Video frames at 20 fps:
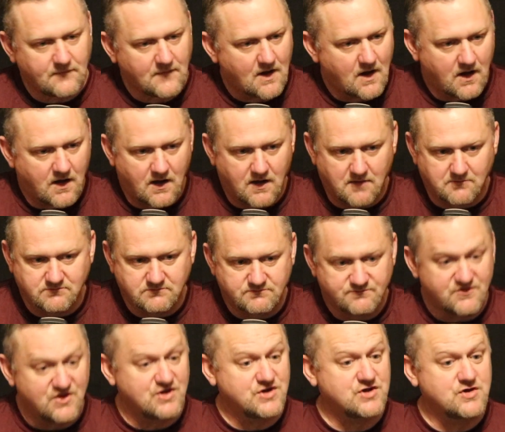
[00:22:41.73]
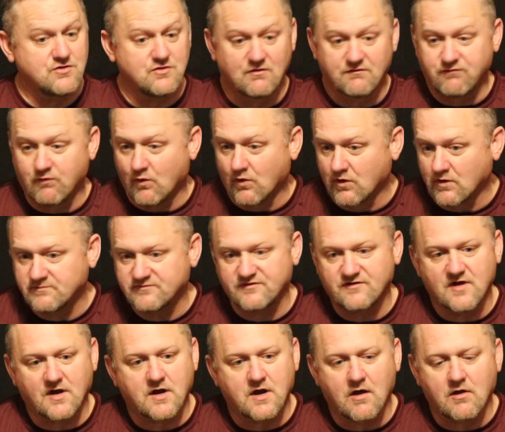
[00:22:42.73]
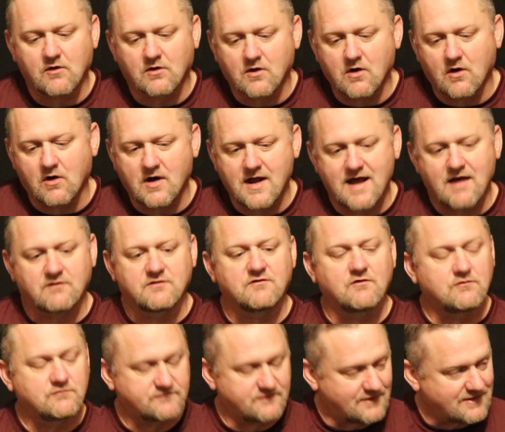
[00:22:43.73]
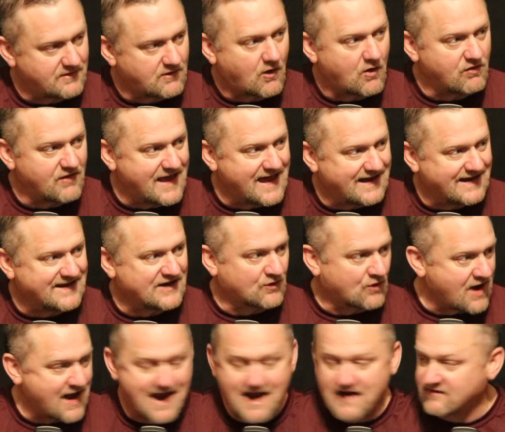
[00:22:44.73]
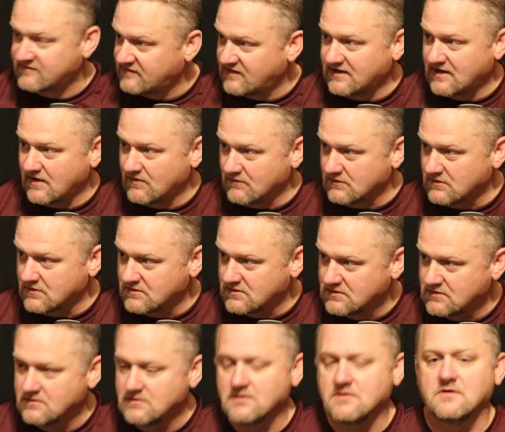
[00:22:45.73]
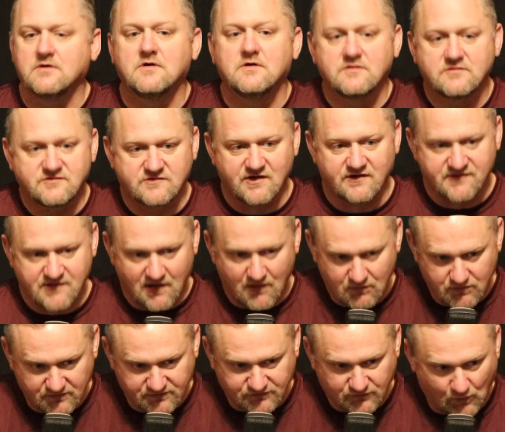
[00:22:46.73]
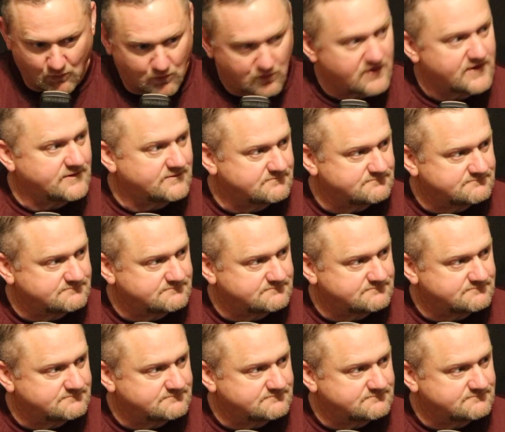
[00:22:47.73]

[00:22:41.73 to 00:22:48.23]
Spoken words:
the uniforms, the color guard. How does all that interact together to tell the story?